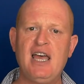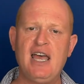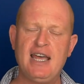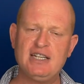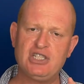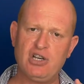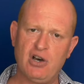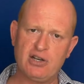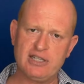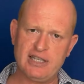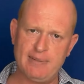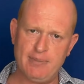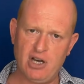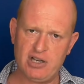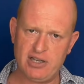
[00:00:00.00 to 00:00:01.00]
and target
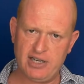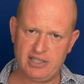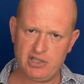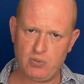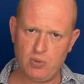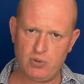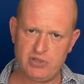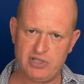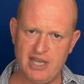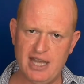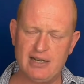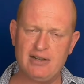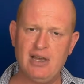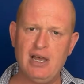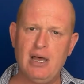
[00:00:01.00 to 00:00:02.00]
their marketing towards
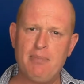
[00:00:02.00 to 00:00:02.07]
that.